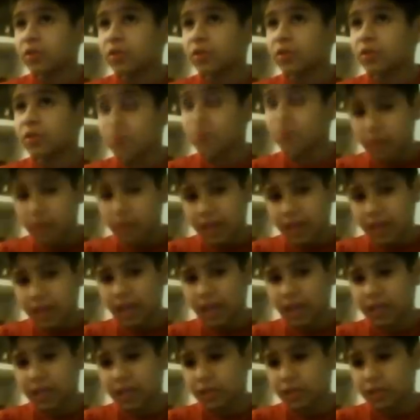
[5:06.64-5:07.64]
two
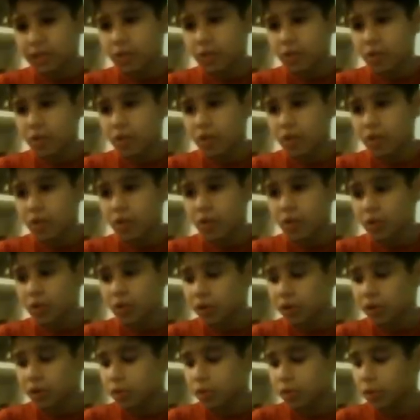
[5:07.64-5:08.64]
kids go
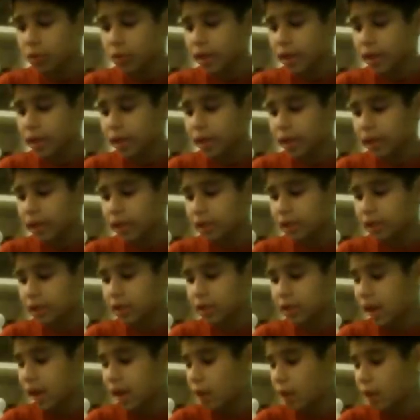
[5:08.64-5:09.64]
to a
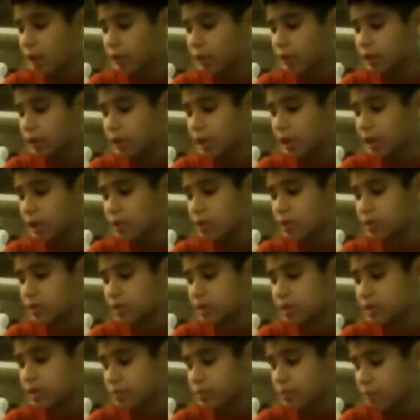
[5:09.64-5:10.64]
tower. They
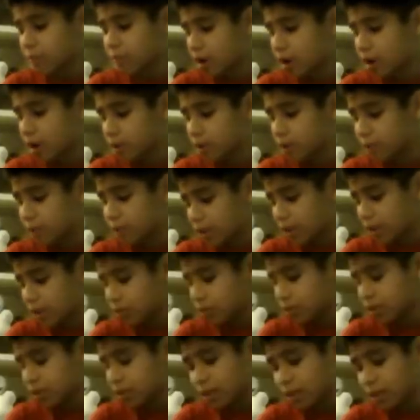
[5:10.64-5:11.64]
lose
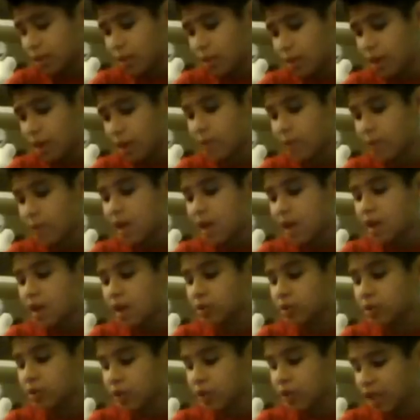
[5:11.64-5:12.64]
their mom,
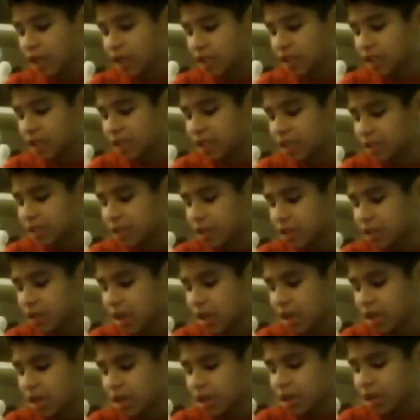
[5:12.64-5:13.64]
so they get
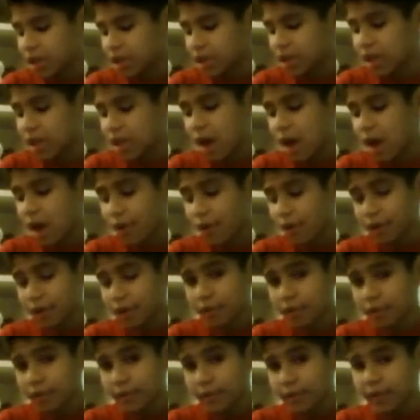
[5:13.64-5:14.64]
stuck in that tower,
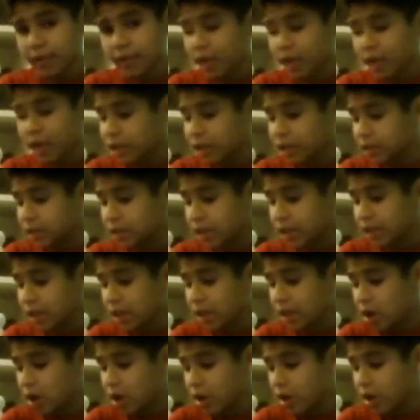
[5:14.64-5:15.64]
and they have to stay
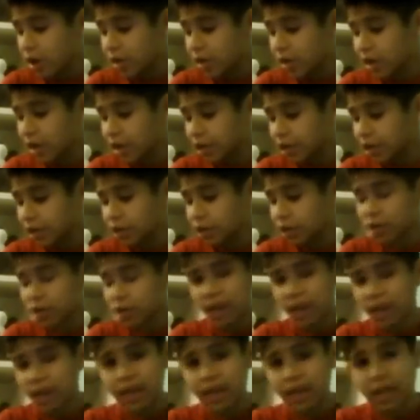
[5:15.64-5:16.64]
there all night. They
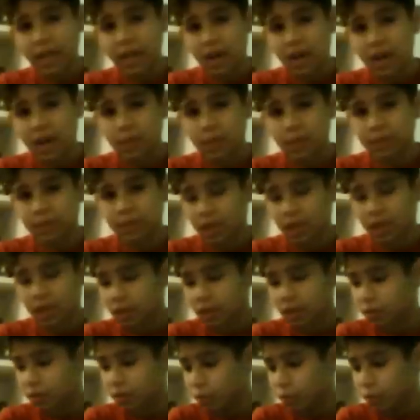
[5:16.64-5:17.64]
try to get out, but they
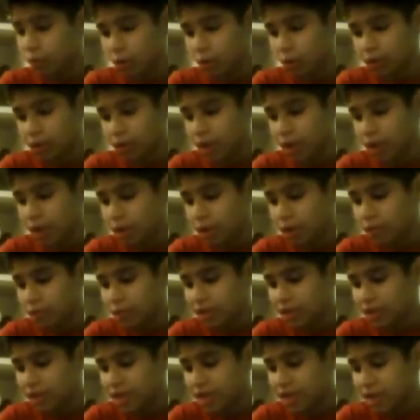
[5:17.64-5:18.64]
won't let them.
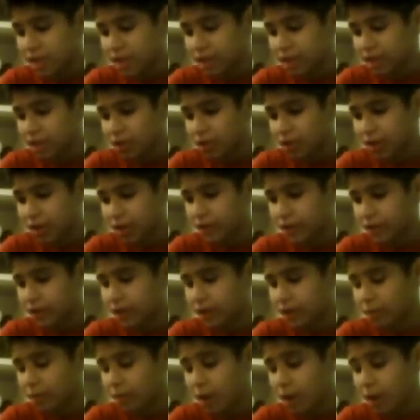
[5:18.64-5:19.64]
They say that they don't have
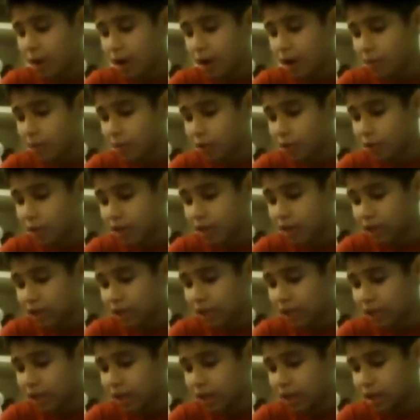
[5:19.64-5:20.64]
any mom or
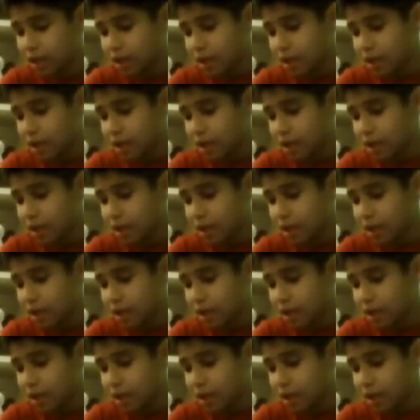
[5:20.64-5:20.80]
anything.